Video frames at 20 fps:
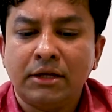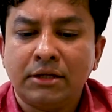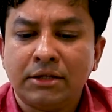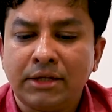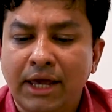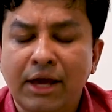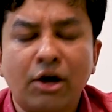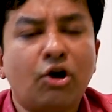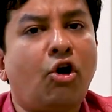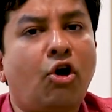
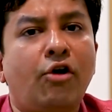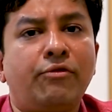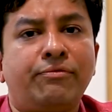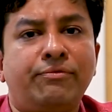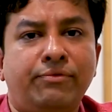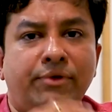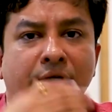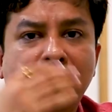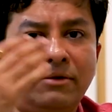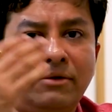Think
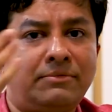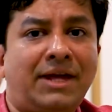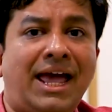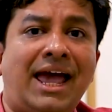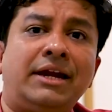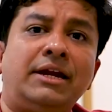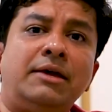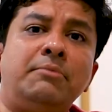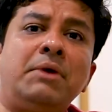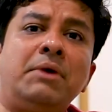of
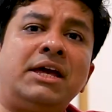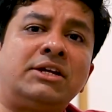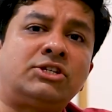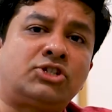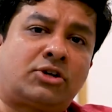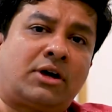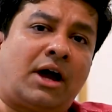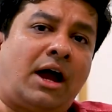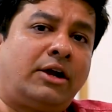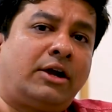an
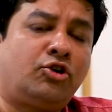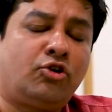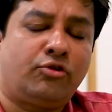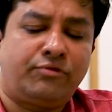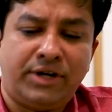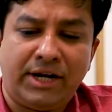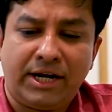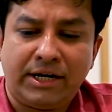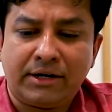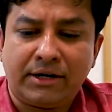image kind
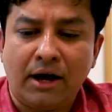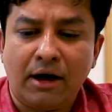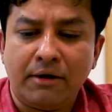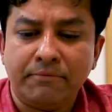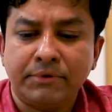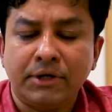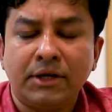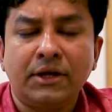of data.